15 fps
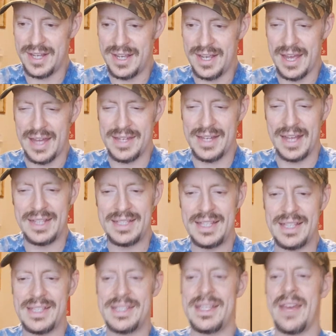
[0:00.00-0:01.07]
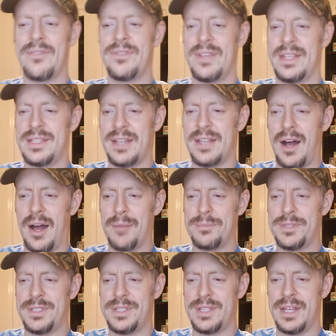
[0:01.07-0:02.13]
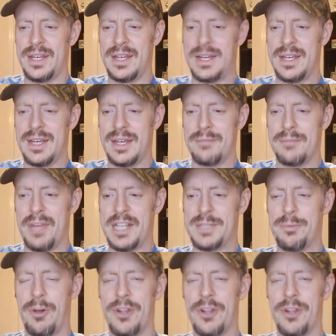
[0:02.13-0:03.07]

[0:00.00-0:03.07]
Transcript: a 1970 Topps baseball